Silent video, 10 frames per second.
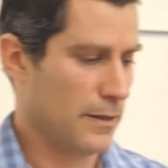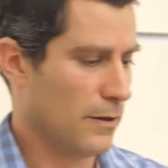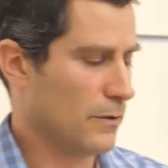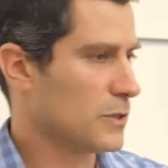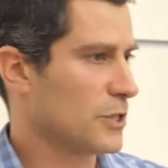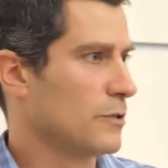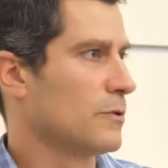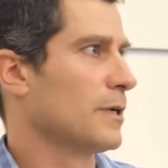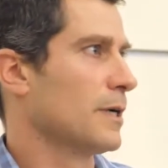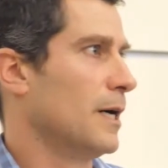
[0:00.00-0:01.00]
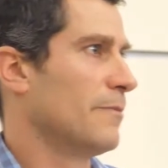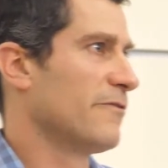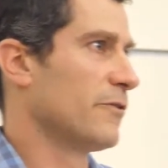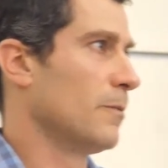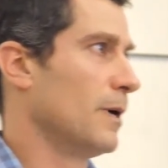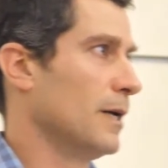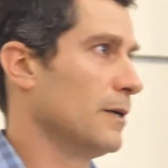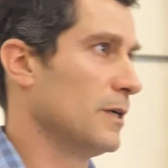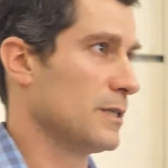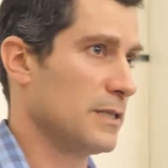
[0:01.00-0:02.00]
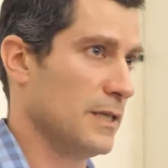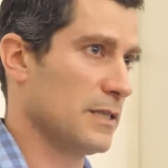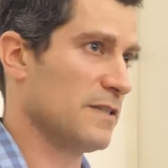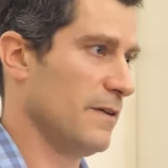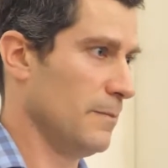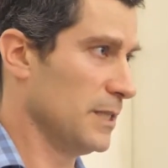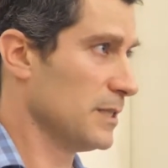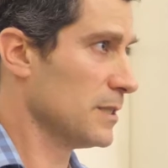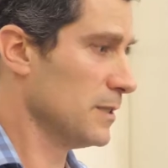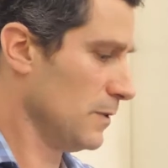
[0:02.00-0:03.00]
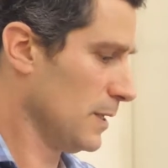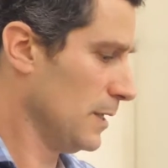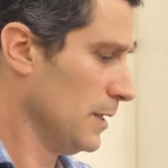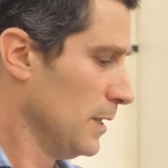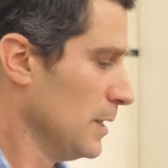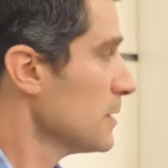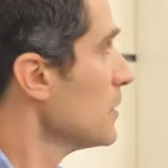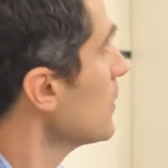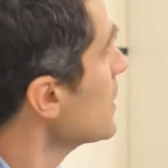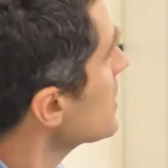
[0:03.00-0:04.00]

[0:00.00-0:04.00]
those children come from higher SES families. Okay, so you can